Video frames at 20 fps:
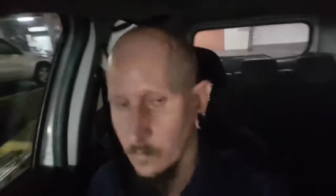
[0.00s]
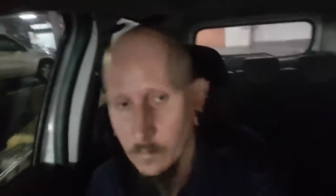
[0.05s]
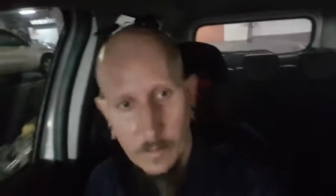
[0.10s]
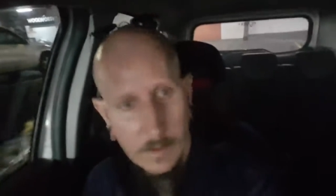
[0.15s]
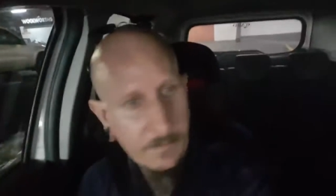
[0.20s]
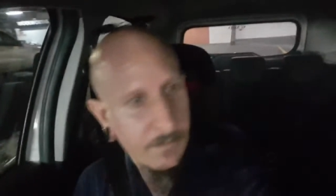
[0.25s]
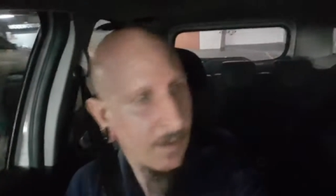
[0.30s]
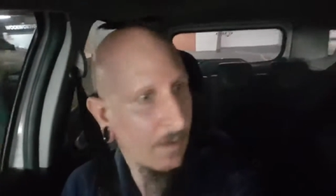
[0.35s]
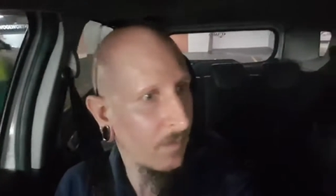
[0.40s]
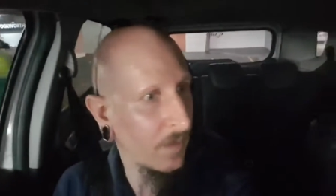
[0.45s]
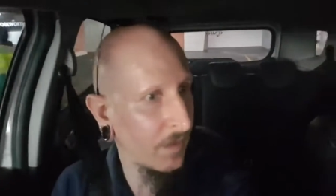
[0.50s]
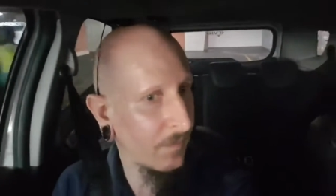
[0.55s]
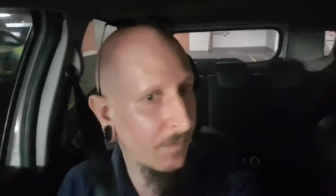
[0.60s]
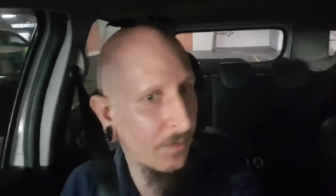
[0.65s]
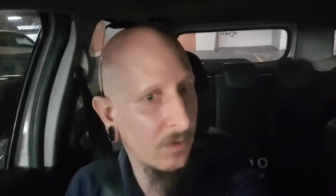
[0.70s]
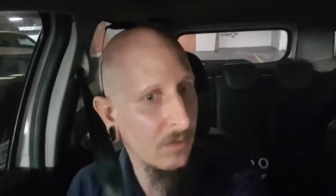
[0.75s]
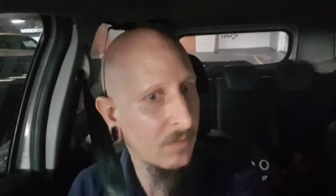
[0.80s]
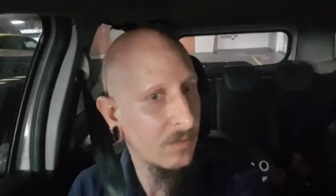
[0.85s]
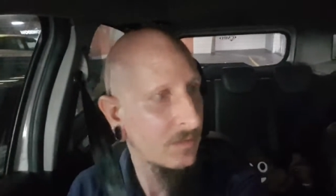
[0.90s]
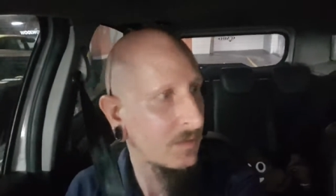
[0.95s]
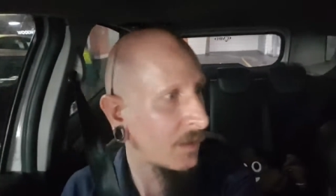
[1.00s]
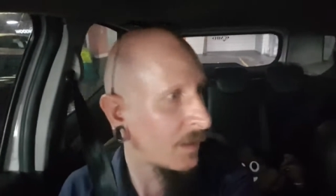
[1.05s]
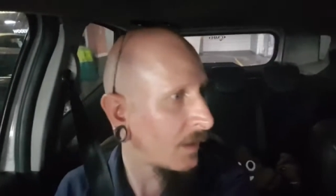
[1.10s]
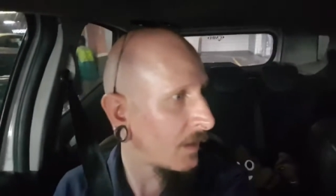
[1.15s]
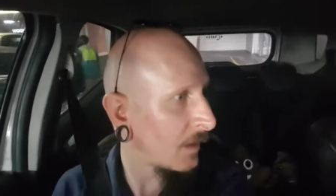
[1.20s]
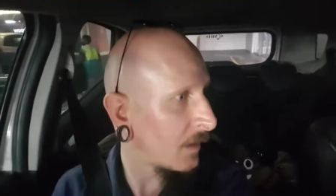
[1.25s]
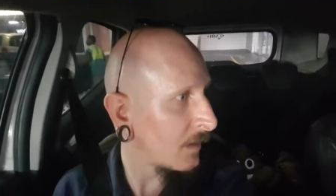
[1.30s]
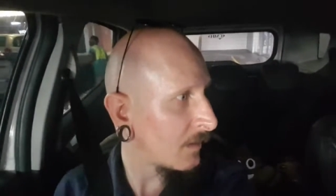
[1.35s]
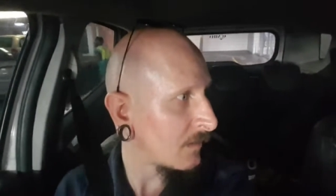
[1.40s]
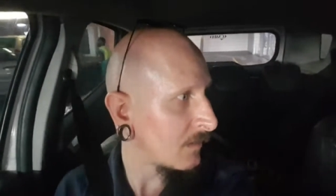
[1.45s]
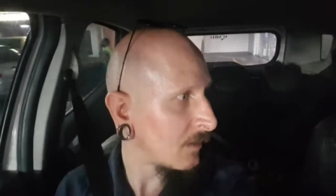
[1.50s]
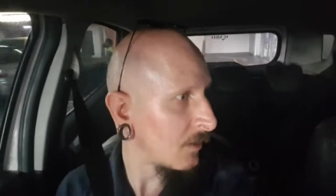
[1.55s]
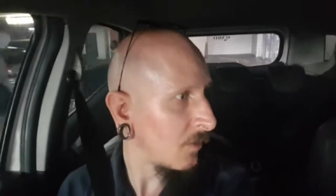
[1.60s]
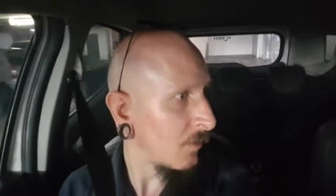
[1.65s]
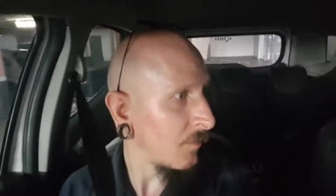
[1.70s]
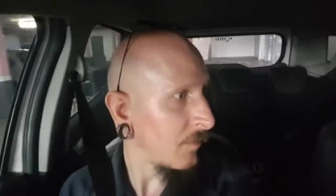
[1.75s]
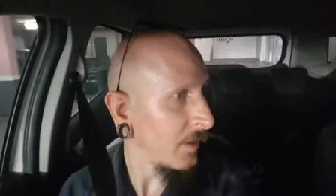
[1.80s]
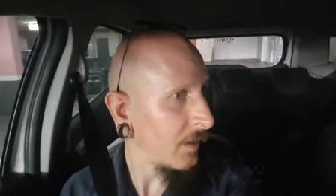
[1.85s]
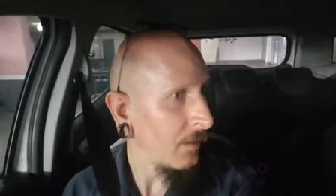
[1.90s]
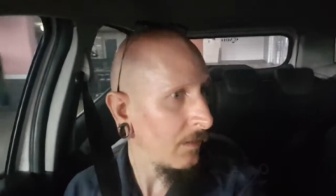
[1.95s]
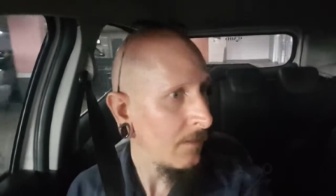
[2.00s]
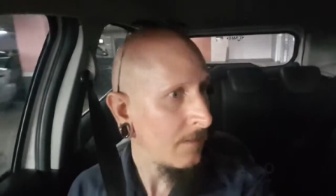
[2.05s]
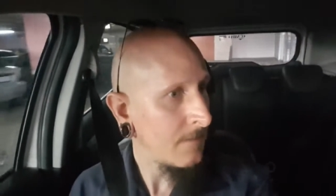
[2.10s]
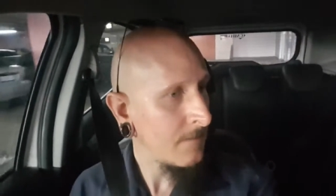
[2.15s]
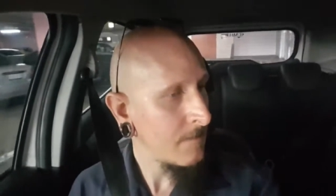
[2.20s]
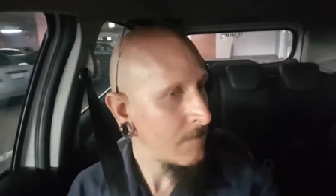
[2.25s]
week by week build uh, DeLorean.